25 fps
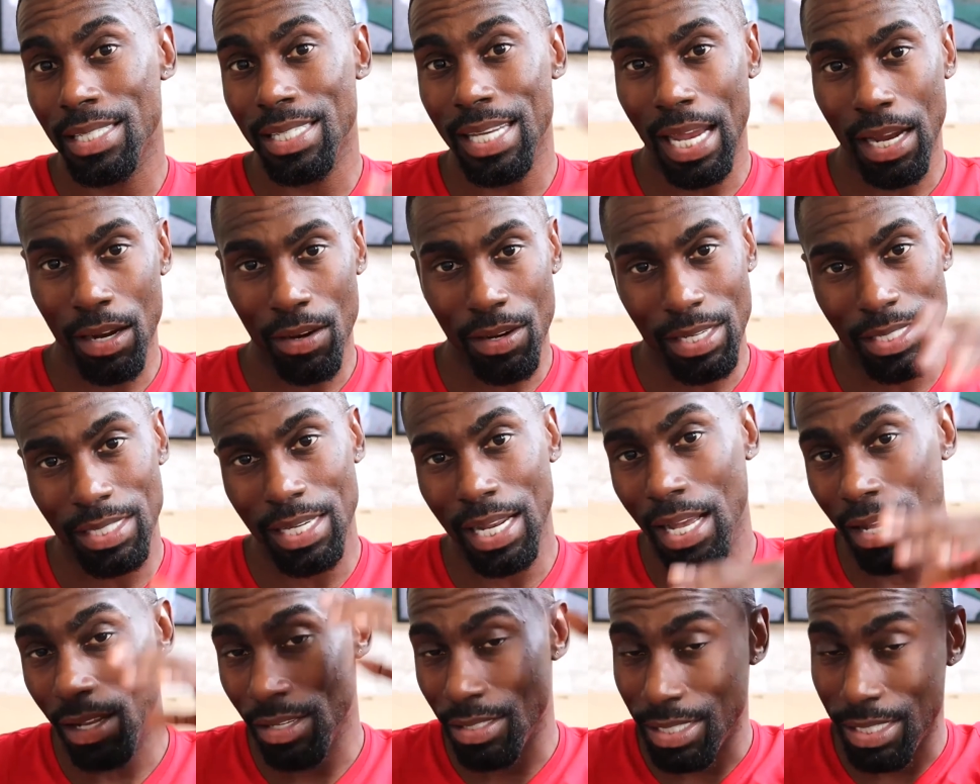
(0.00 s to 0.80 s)
tearing
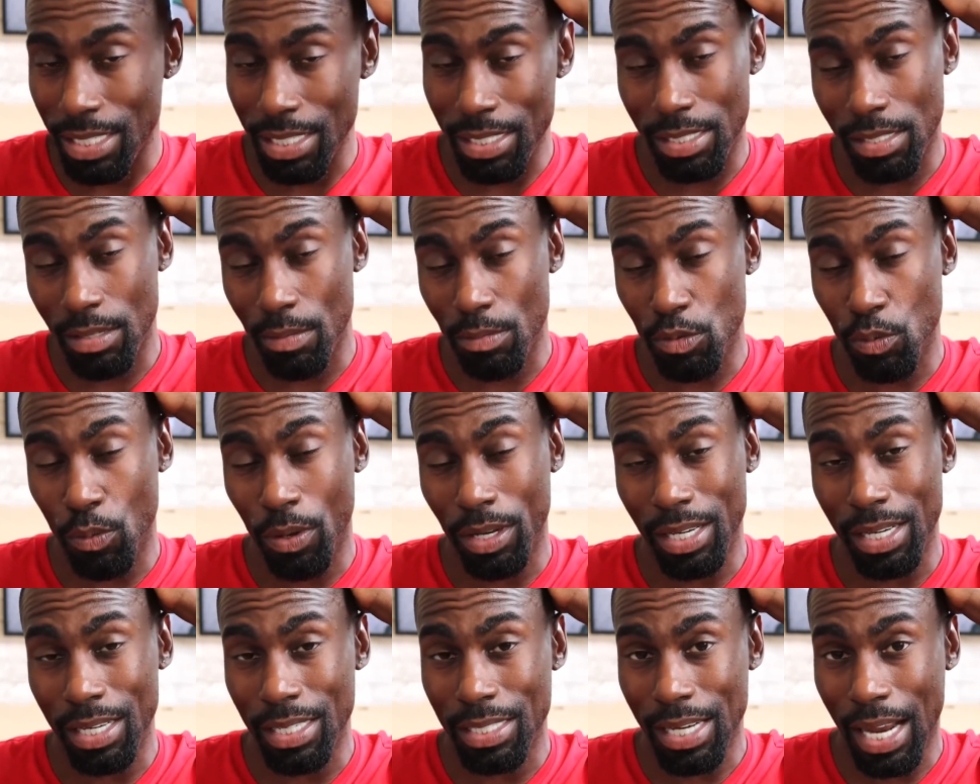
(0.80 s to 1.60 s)
down systems one
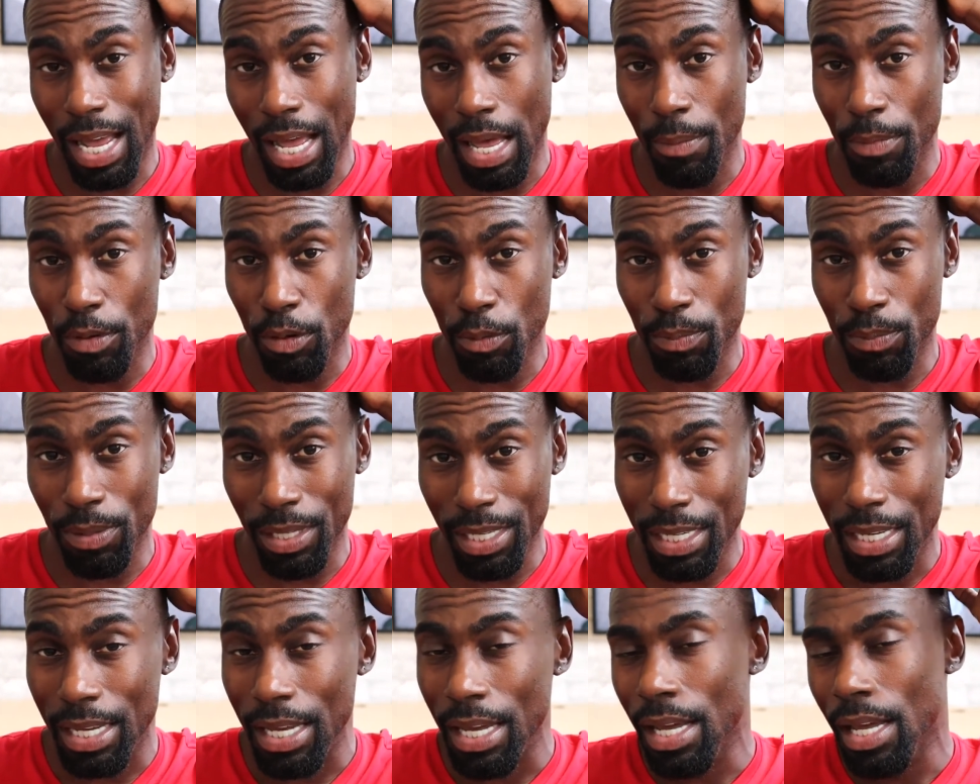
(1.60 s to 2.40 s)
at a time. It'll
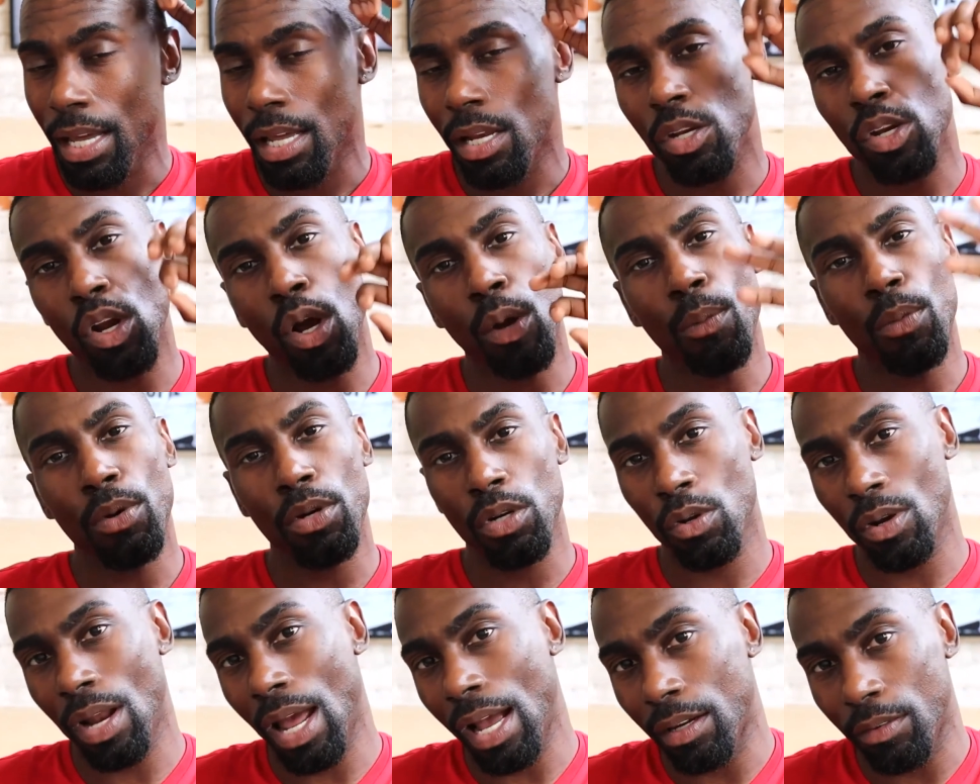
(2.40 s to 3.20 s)
be no more
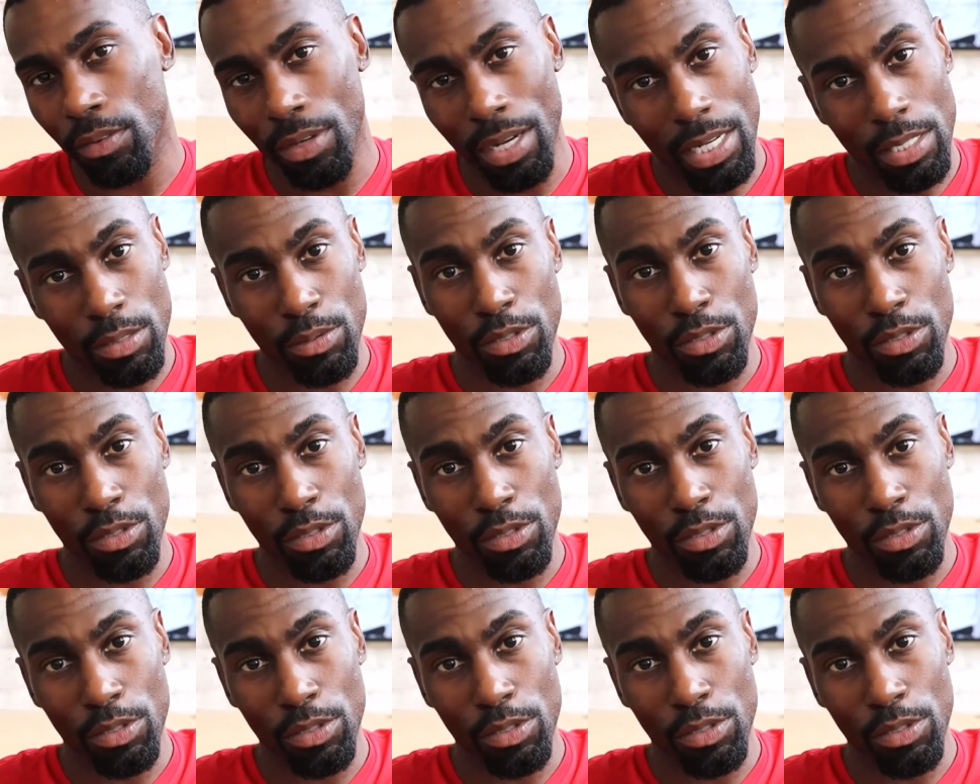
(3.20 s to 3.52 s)
no-knock raids.